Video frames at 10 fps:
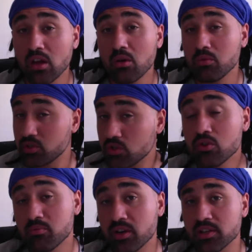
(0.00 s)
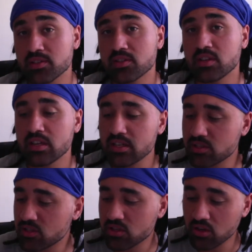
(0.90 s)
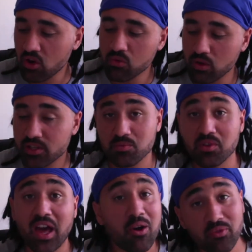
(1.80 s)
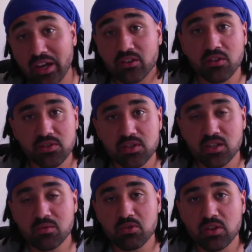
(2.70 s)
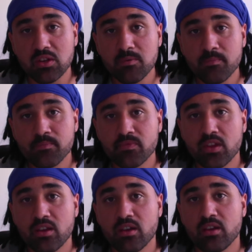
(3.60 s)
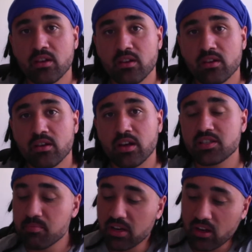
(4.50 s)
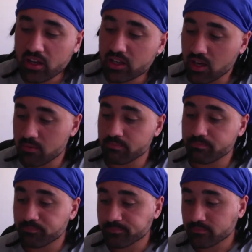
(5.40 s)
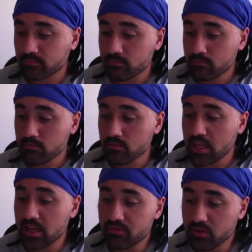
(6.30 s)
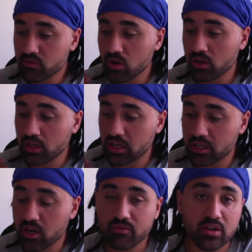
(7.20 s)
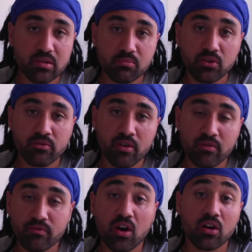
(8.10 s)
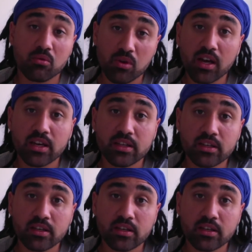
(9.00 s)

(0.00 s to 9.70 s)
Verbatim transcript: with short prayers than it is just long ones without that constant communion. It's a bit like um, if you've got like a girlfriend or boyfriend far away,